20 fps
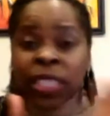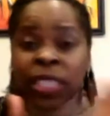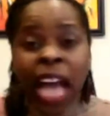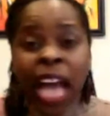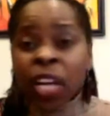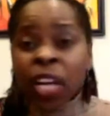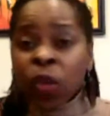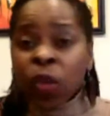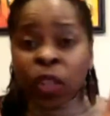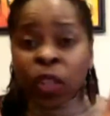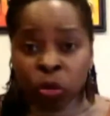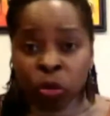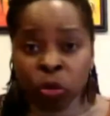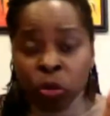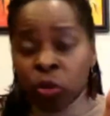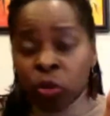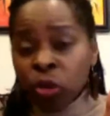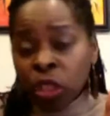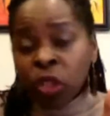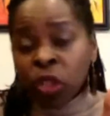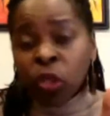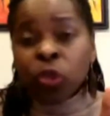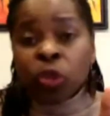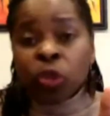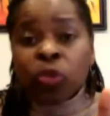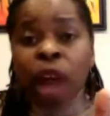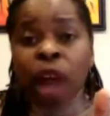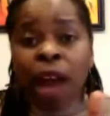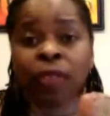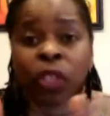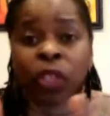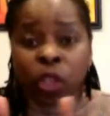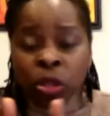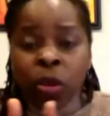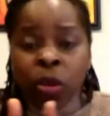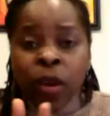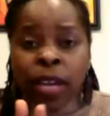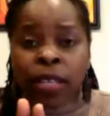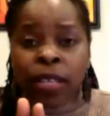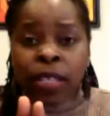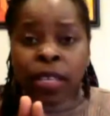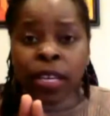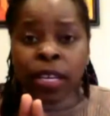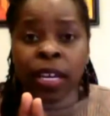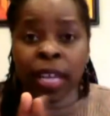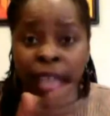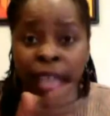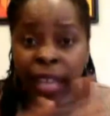because I know that you do have a choice.